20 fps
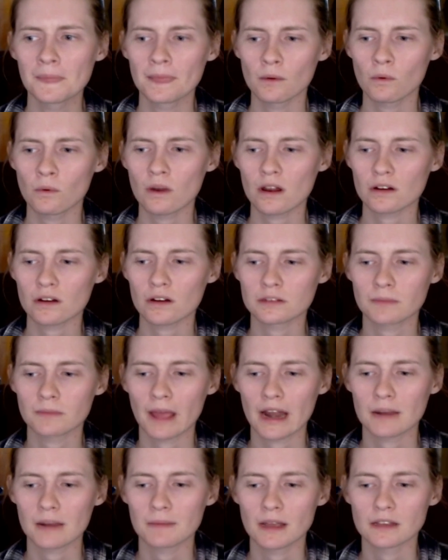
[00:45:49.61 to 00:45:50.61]
what are some
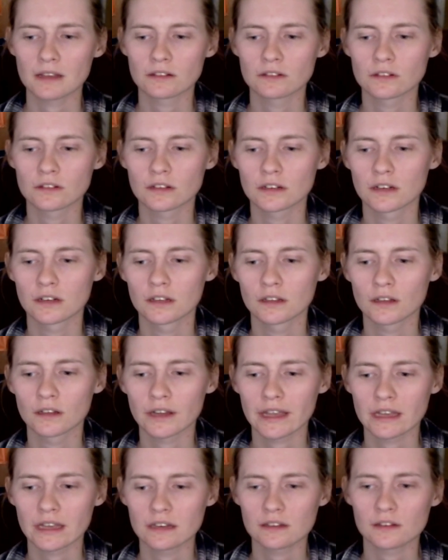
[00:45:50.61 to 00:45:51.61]
animes to
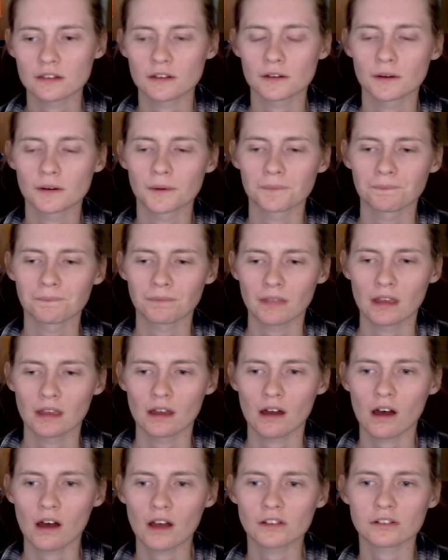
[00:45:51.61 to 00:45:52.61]
look into.
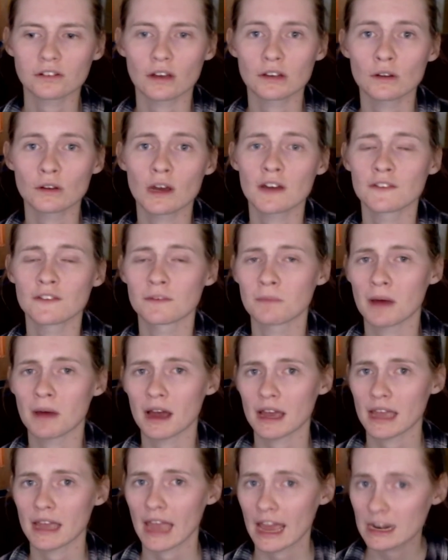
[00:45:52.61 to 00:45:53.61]
Also, I do have a
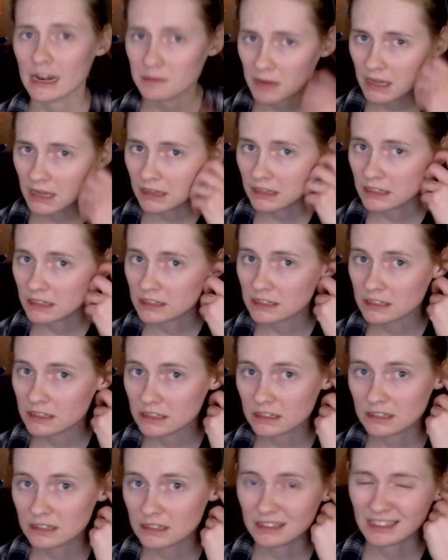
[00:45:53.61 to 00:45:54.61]
my anime
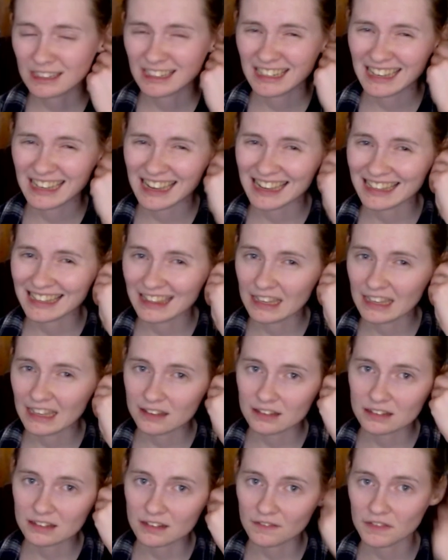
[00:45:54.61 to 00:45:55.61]
list uh,
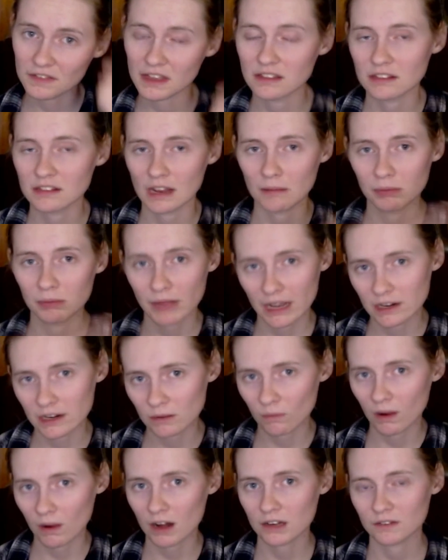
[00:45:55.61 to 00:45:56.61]
list of things that I plan to
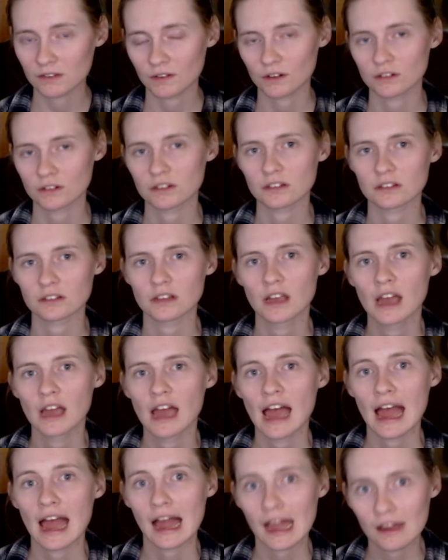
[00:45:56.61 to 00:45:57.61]
watch versus
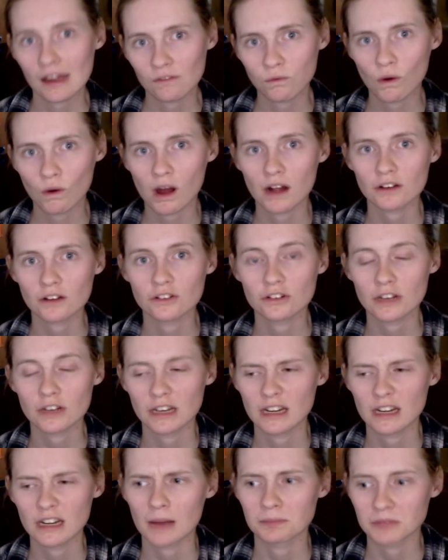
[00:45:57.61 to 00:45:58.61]
have watched. I
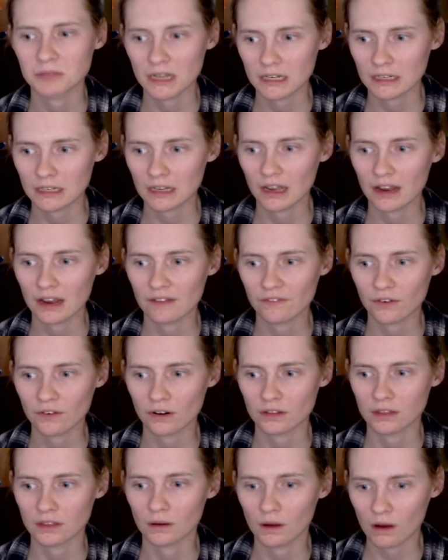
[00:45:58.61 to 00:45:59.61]
need to update it
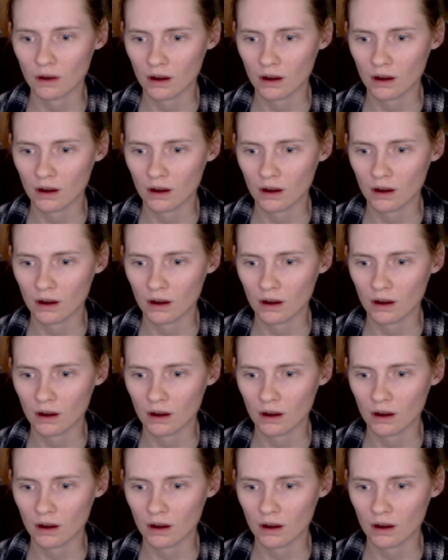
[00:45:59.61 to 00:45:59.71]
for the